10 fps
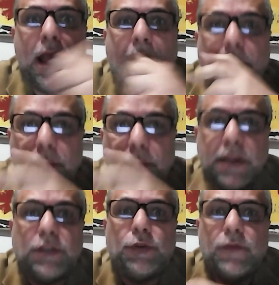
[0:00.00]

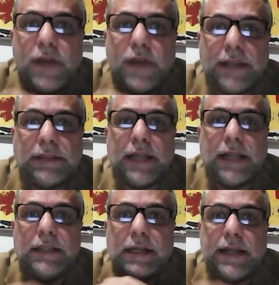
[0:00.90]
ability to invest
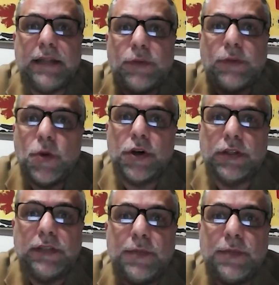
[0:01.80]
and create work,